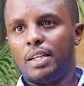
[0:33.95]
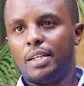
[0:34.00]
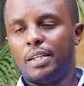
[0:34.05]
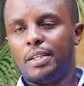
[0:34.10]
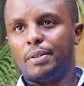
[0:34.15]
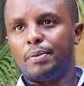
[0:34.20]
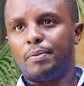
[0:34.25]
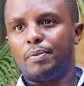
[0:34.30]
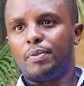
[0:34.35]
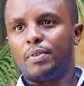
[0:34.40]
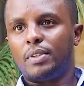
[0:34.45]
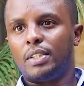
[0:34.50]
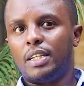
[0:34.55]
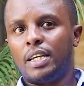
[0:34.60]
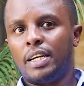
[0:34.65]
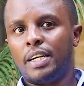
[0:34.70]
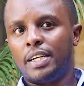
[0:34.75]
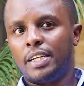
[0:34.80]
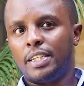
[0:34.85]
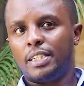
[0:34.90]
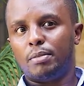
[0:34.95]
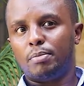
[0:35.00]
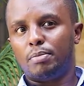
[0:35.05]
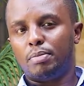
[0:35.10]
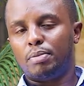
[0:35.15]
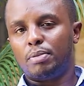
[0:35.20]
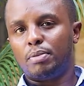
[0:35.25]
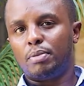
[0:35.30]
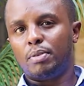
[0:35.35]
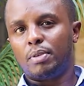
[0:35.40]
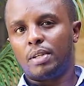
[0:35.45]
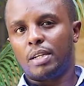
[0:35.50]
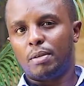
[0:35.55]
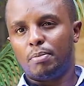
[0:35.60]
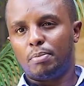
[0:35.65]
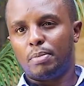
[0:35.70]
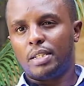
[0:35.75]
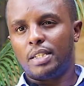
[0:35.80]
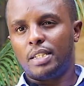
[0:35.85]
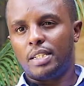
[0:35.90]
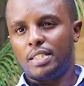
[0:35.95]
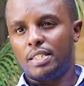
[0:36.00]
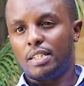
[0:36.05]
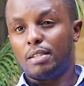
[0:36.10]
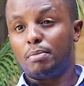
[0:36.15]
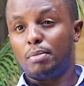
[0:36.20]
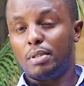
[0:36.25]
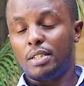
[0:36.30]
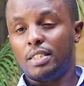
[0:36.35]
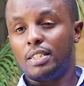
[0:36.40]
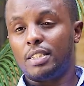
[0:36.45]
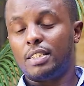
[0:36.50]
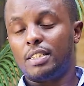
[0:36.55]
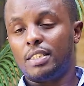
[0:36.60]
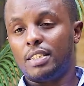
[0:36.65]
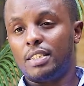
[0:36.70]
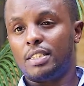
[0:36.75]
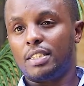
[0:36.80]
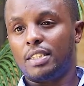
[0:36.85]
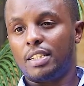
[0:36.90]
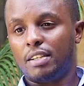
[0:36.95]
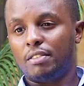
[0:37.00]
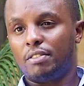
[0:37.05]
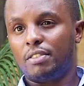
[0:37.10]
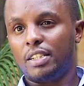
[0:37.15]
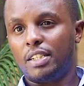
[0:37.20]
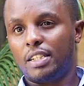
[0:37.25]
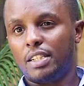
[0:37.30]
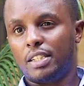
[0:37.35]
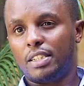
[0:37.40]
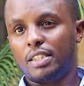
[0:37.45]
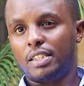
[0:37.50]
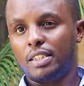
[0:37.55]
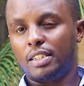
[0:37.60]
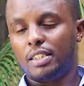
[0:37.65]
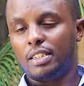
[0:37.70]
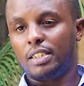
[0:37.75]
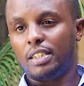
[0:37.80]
um, help companies and businesses in Africa